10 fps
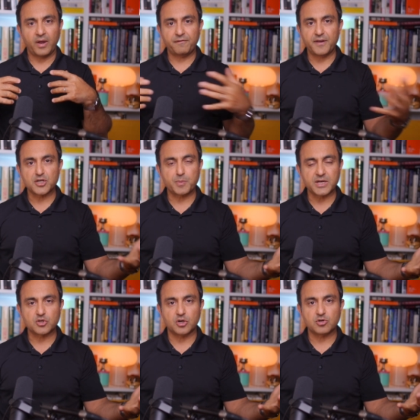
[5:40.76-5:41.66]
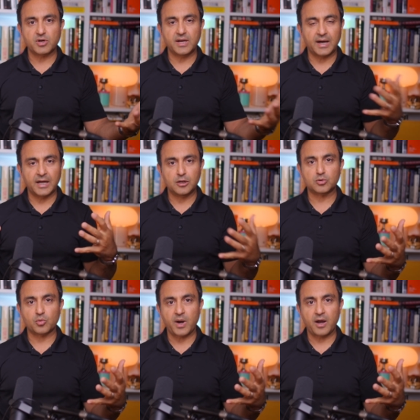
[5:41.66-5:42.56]
When I finished my surgery, I
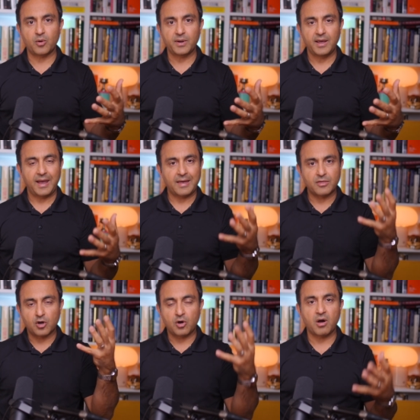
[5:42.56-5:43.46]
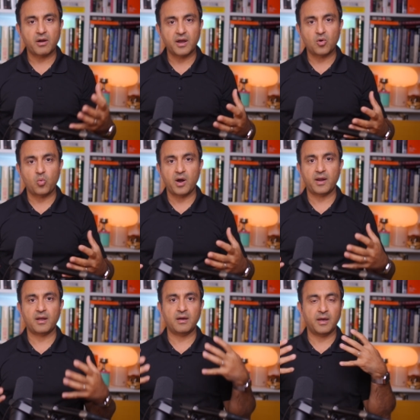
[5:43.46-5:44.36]
looked around and the cauda
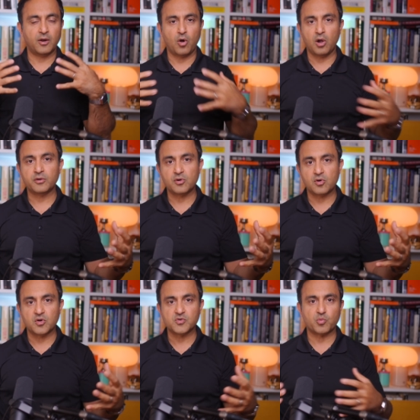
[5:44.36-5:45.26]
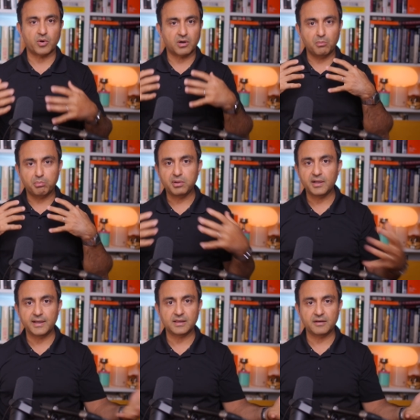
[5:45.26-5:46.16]
equina and all the nerves were
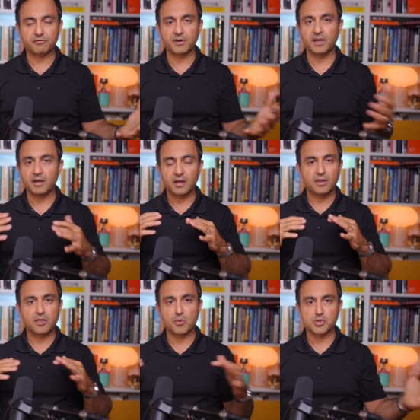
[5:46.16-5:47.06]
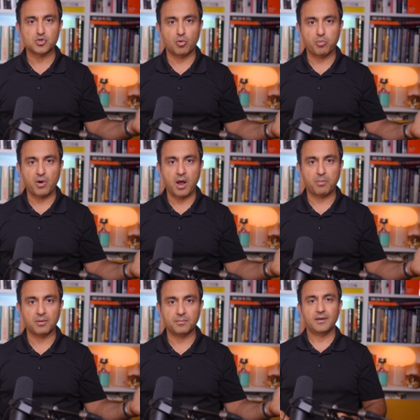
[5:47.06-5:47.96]
completely free. There was no
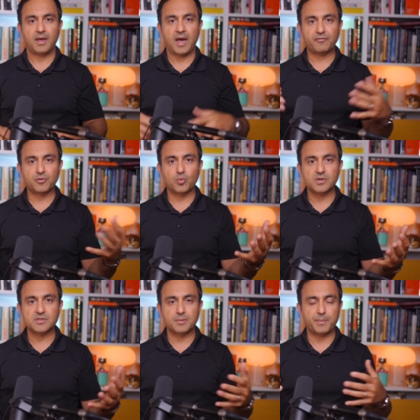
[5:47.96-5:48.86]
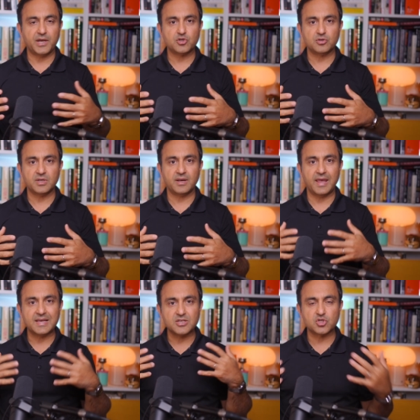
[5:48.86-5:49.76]
problem. Afterwards, the patient
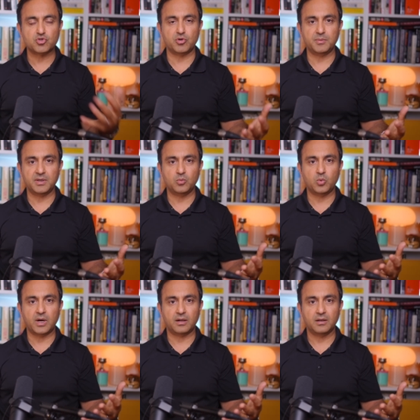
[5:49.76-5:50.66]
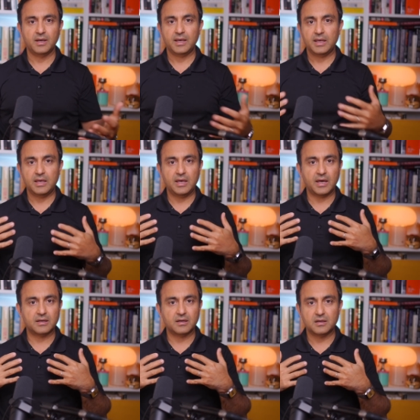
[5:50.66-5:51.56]
did extremely well. He
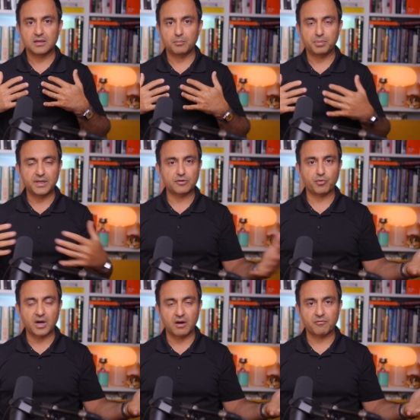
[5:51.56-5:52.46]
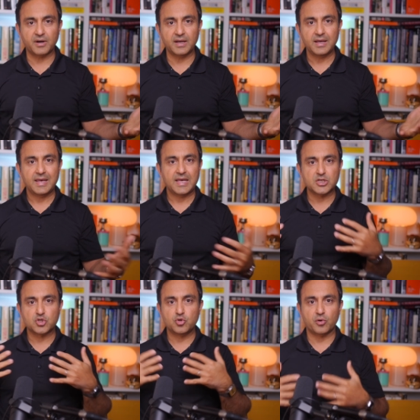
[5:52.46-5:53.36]
had complete recovery.
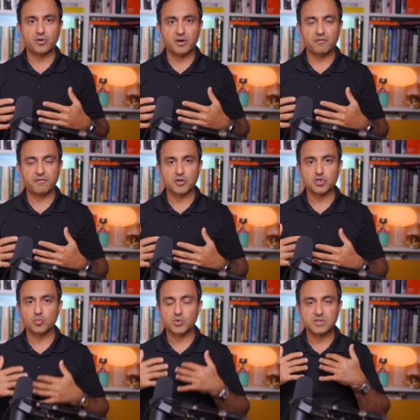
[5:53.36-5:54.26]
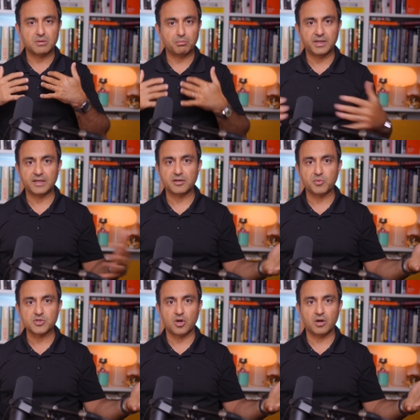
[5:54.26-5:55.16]
His urinary function was completely
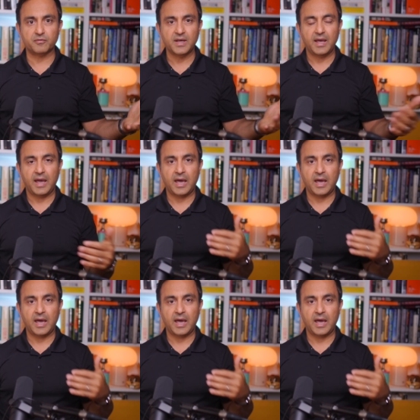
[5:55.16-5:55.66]
resolved.